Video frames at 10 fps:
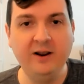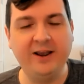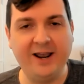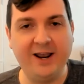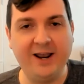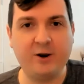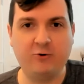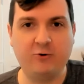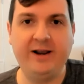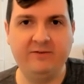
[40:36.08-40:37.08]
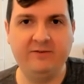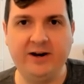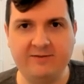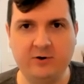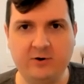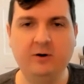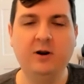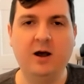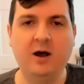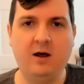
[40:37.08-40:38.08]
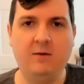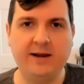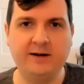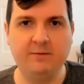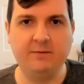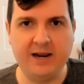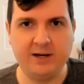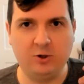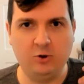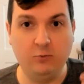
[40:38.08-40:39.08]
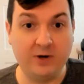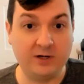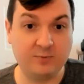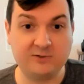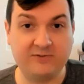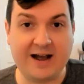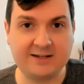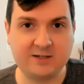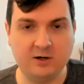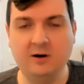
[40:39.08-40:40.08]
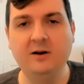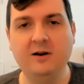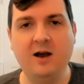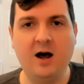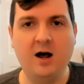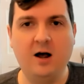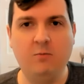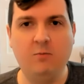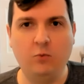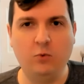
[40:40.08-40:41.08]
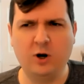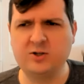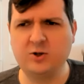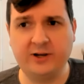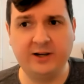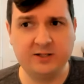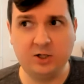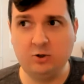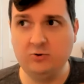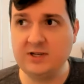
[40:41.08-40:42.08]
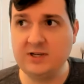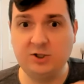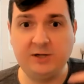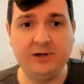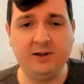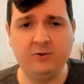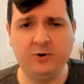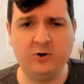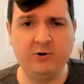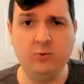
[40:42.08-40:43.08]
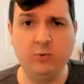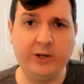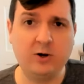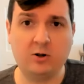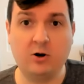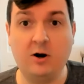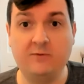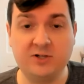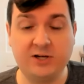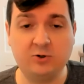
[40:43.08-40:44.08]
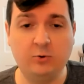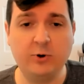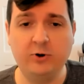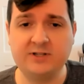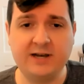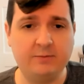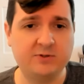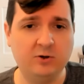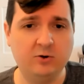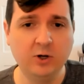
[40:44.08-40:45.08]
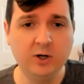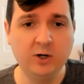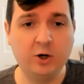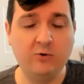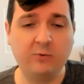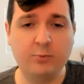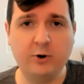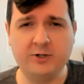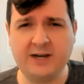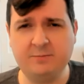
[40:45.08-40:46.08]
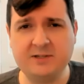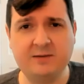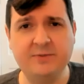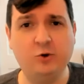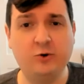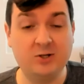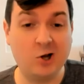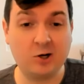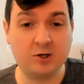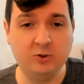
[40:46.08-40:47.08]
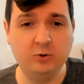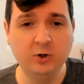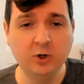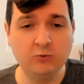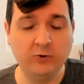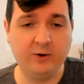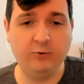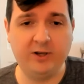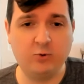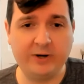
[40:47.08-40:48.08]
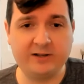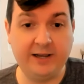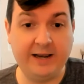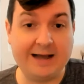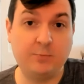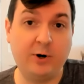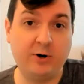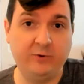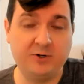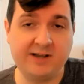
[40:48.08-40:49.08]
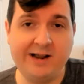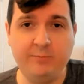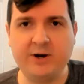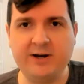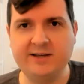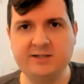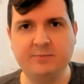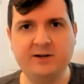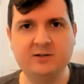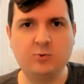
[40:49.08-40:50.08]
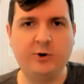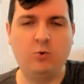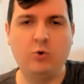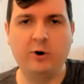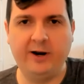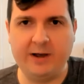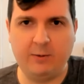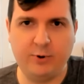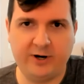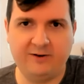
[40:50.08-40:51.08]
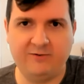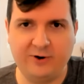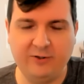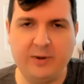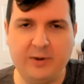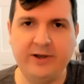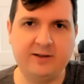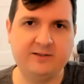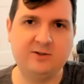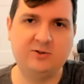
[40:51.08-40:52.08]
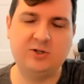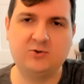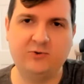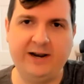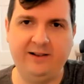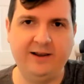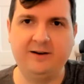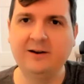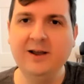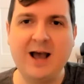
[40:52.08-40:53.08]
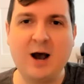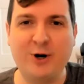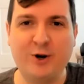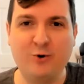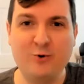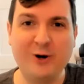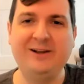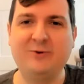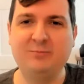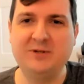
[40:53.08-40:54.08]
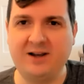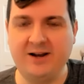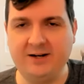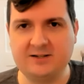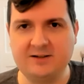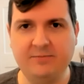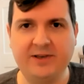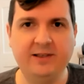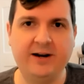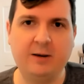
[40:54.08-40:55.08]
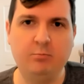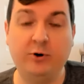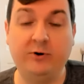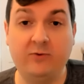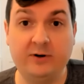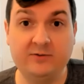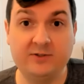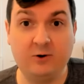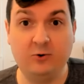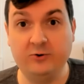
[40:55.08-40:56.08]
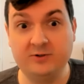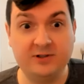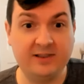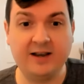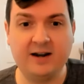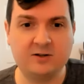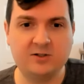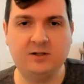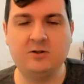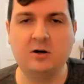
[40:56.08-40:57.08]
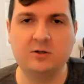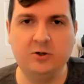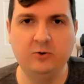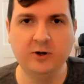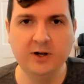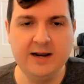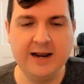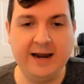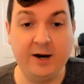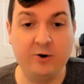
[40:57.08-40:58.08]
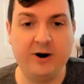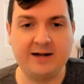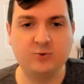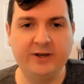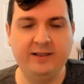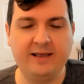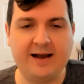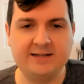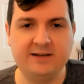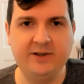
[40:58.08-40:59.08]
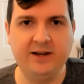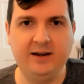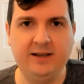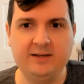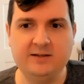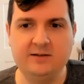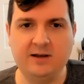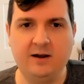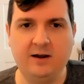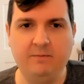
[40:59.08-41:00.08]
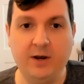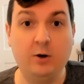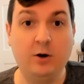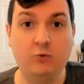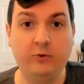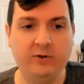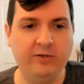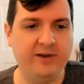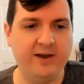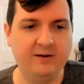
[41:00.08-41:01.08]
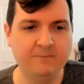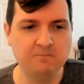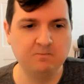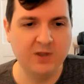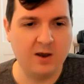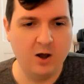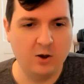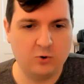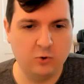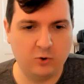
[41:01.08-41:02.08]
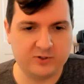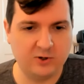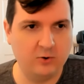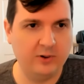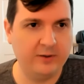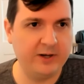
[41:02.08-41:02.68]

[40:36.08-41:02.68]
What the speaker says: in a creative endeavor, and can make you much, much faster. We're also looking into using GPT-3 to create what we call conversational prototypes. So go from prototype to something you can talk to really, really quickly as part of your design process, because we're not worried about putting it in front of the public. This is just right. Like, I want to go quickly from design to something that I can put in front of stakeholders that they can actually talk to and interact with as if it is a real thing. Cool. So let me